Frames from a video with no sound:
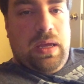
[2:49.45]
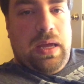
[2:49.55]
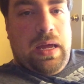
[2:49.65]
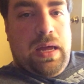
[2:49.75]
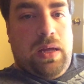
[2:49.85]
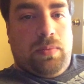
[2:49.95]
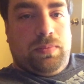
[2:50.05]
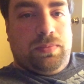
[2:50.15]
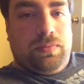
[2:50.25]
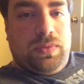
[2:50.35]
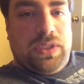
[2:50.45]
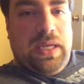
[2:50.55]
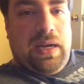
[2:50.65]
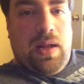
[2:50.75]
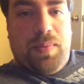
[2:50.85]
um, to
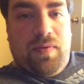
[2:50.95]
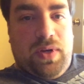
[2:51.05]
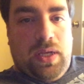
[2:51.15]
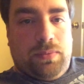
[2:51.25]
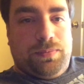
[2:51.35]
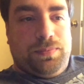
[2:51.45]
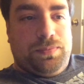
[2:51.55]
get it up every day.